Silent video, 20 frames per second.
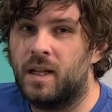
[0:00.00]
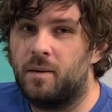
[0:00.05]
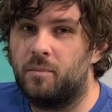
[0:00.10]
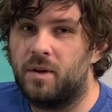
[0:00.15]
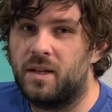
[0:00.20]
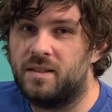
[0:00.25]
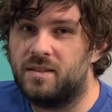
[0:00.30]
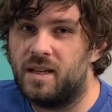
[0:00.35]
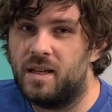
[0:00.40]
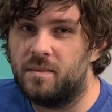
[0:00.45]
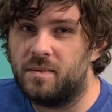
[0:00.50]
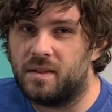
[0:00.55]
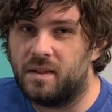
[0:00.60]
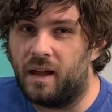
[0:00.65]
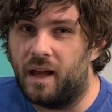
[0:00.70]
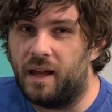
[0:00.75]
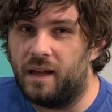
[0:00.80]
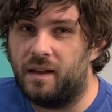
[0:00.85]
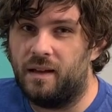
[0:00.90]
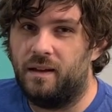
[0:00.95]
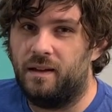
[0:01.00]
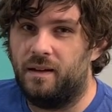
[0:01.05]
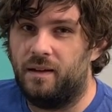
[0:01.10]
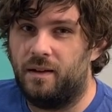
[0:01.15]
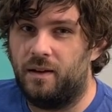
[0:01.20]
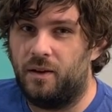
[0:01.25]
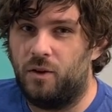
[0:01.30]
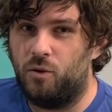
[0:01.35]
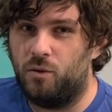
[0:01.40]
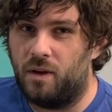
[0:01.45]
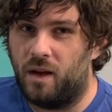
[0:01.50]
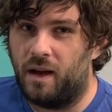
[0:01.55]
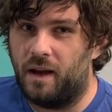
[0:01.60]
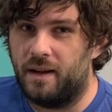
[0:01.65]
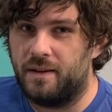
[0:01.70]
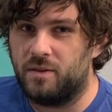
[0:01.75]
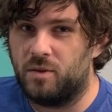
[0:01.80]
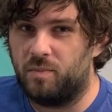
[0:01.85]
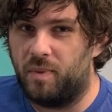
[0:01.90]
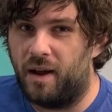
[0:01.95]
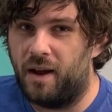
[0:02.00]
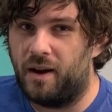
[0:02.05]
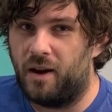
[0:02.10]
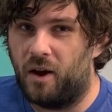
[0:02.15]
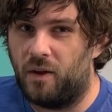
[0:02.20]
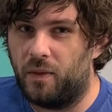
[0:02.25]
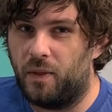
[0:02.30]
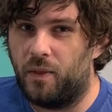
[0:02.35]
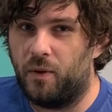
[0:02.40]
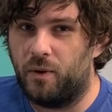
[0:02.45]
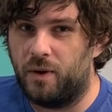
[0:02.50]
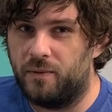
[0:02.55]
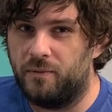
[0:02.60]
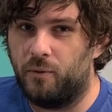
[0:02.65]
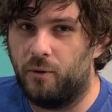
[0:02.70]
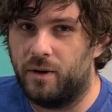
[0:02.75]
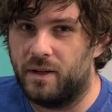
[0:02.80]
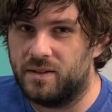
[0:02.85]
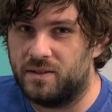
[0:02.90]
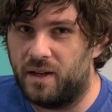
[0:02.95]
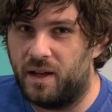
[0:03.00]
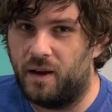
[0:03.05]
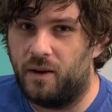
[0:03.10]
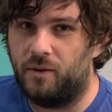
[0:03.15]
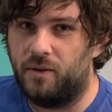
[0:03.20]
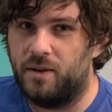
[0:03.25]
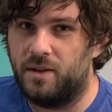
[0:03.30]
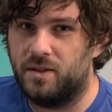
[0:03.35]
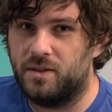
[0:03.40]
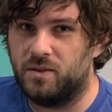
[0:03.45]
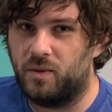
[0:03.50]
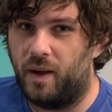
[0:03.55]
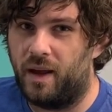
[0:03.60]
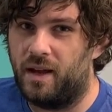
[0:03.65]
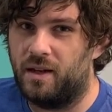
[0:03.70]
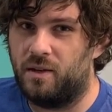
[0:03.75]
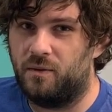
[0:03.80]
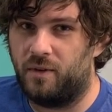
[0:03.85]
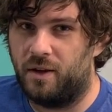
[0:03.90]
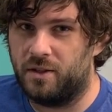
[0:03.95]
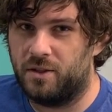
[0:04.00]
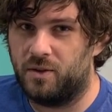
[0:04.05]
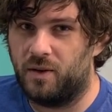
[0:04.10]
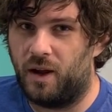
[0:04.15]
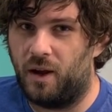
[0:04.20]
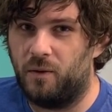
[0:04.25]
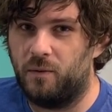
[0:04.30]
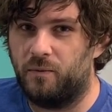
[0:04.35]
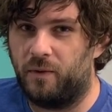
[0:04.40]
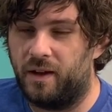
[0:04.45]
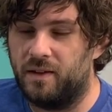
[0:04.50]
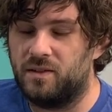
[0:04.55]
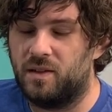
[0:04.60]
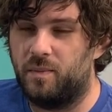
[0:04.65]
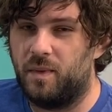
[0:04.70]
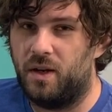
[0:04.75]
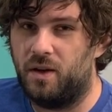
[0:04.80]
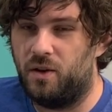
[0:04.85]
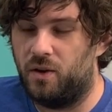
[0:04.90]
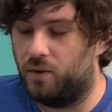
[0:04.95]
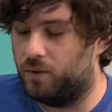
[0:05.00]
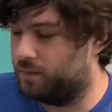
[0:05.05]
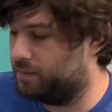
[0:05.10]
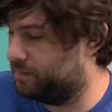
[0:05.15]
But it seems like you guys are buying all the 3040s now, so I had to venture out and find something new.